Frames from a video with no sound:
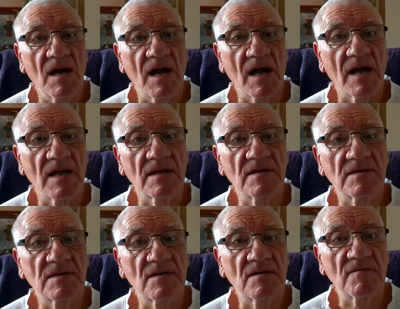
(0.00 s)
and
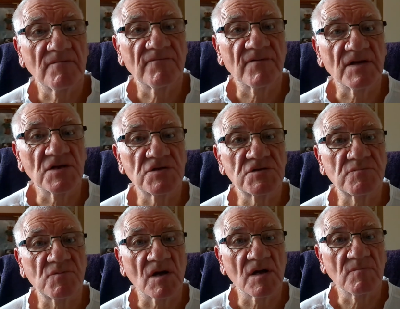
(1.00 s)
finished
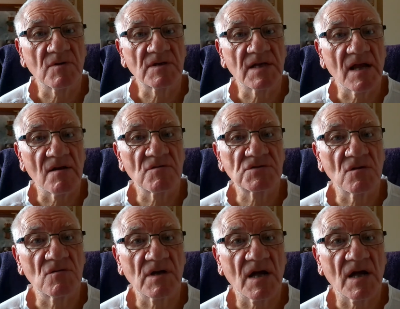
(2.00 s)
sprayed with the aerosol